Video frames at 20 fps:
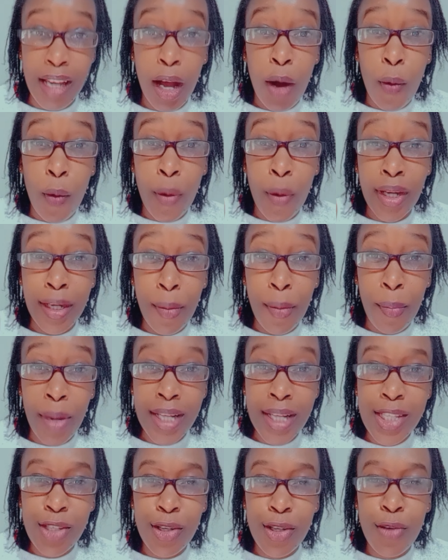When
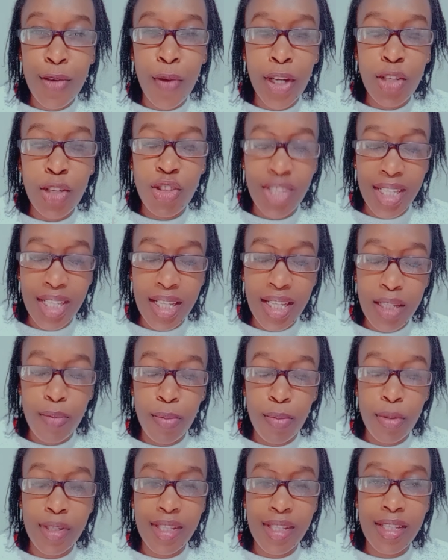you just
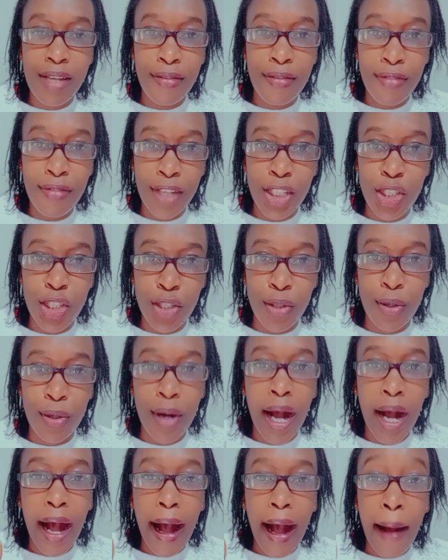post a video,
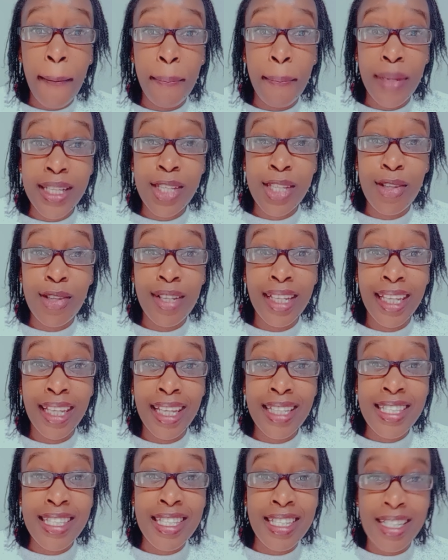a person
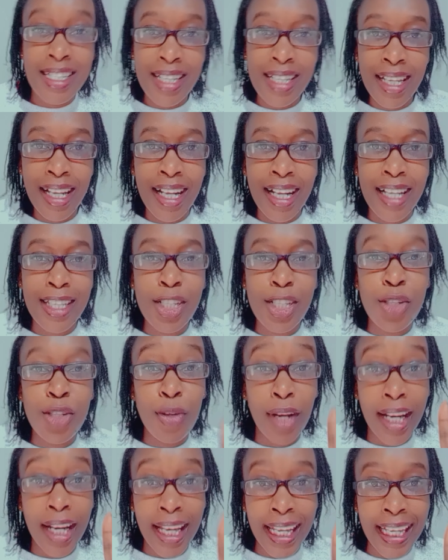gets triggered to
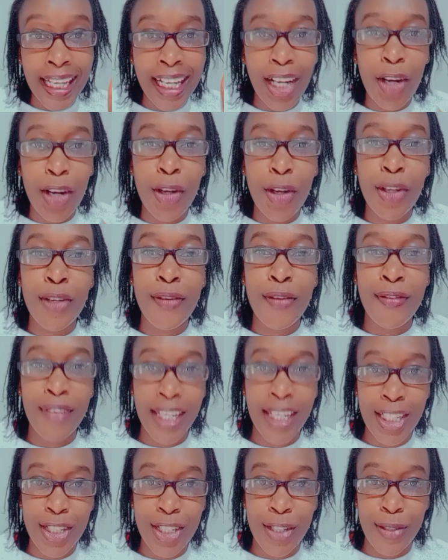click on your
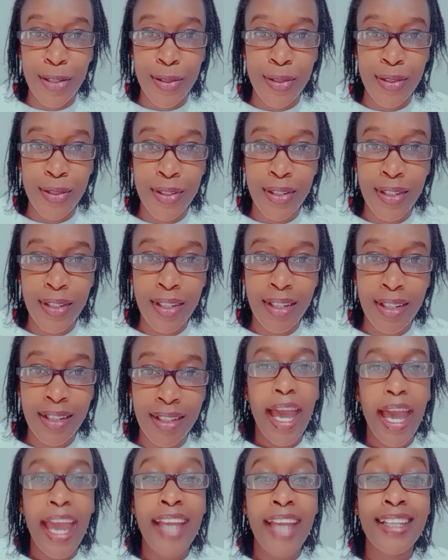video.
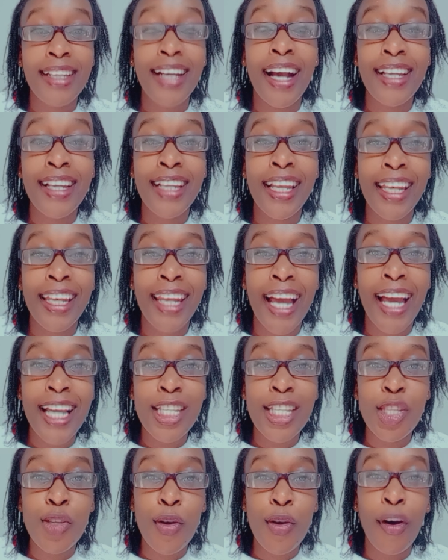And
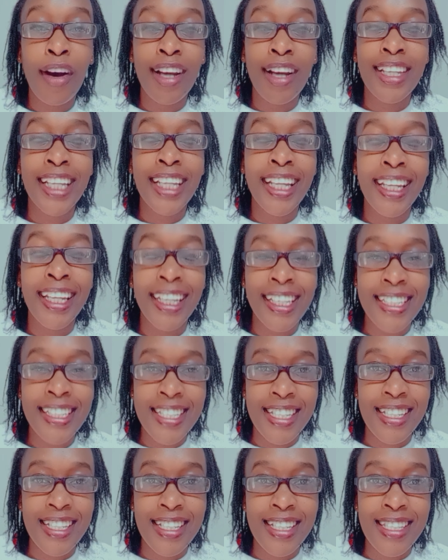analyze your
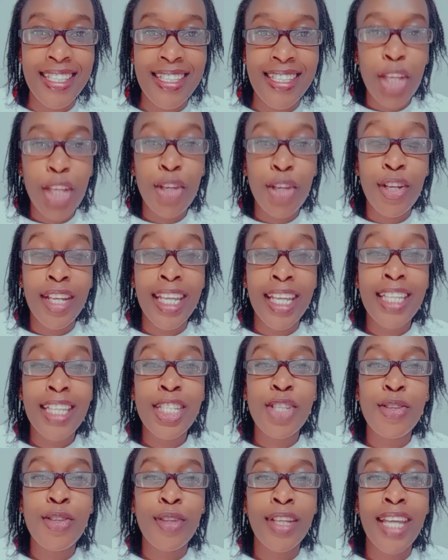analytics. You need
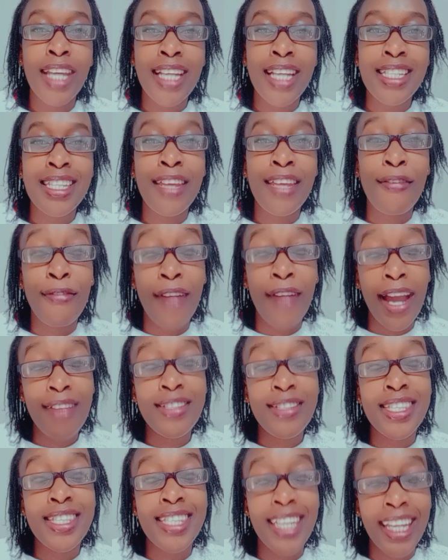to get the
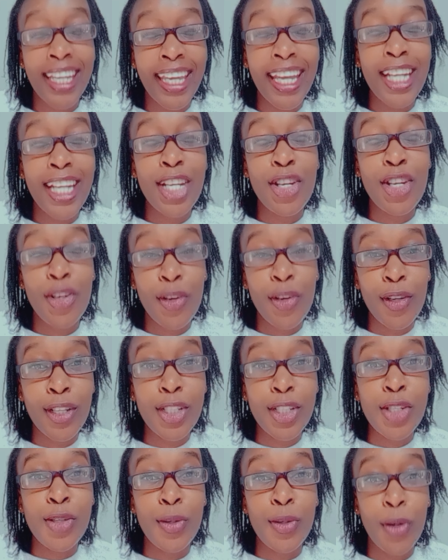5-second rule
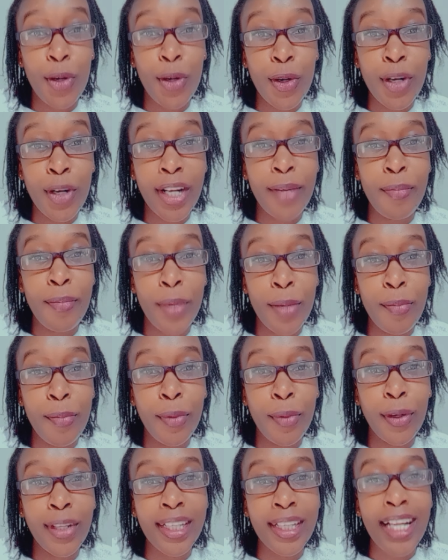to hook
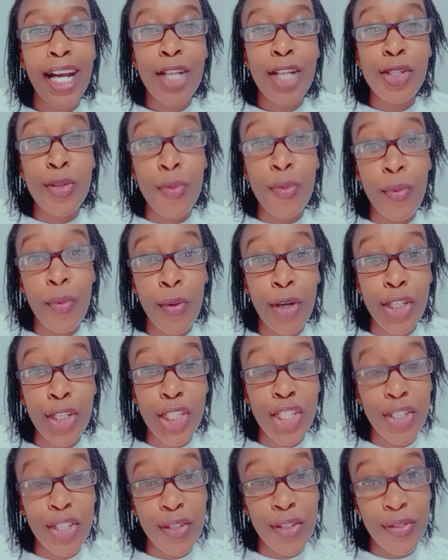people to
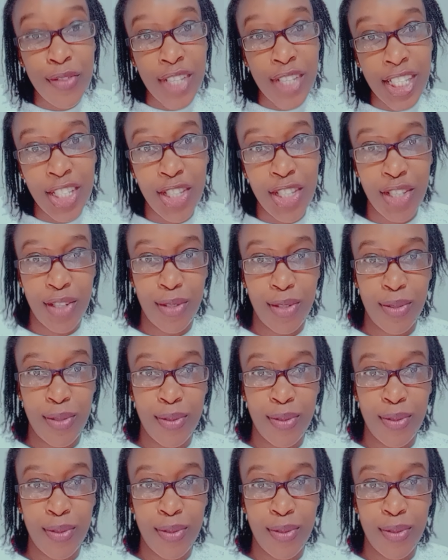watch your video.